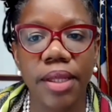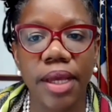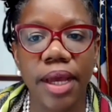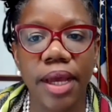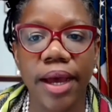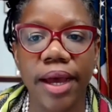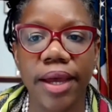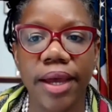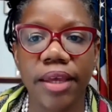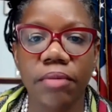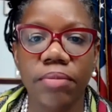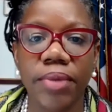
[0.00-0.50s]

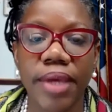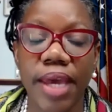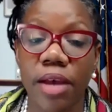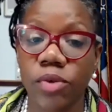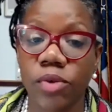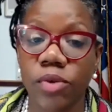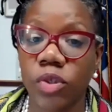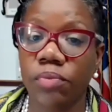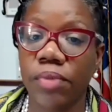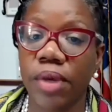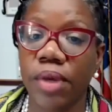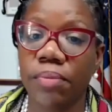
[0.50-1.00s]
I am
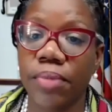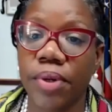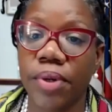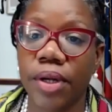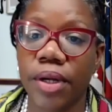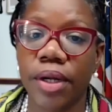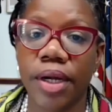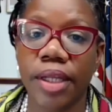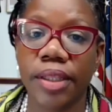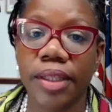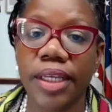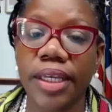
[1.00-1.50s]
Council
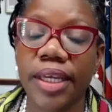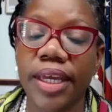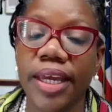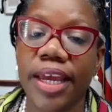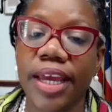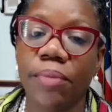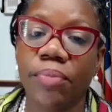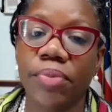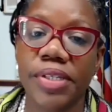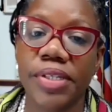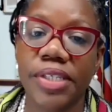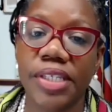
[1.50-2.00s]
Member Alicka
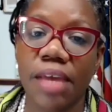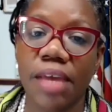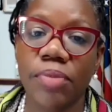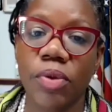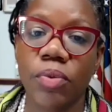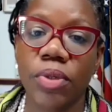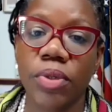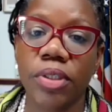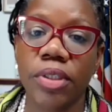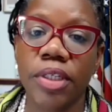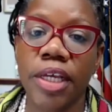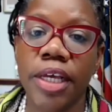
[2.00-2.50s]
Ampry
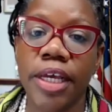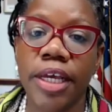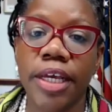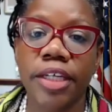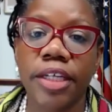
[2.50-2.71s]
Samuel,